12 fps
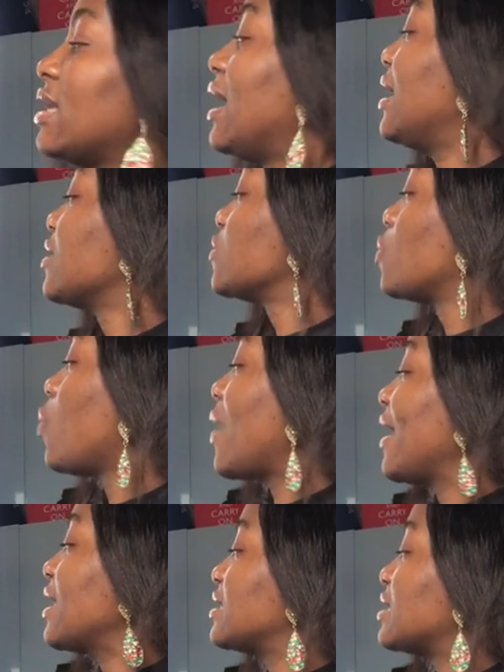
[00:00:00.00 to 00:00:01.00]
It has
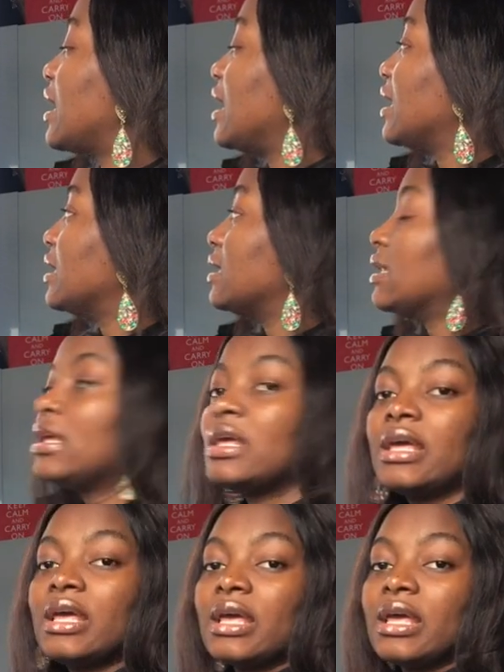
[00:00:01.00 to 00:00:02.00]
white and
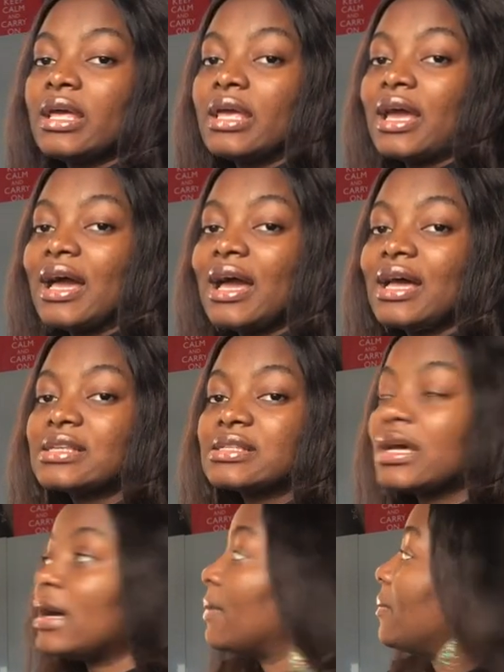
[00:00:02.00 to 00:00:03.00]
it has
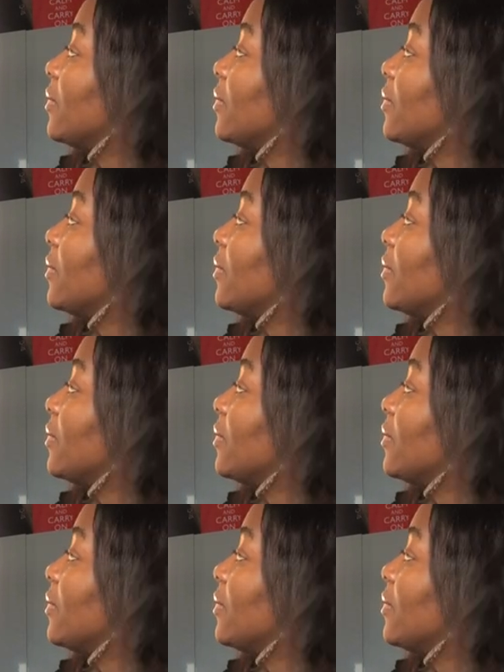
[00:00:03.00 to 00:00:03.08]
uh,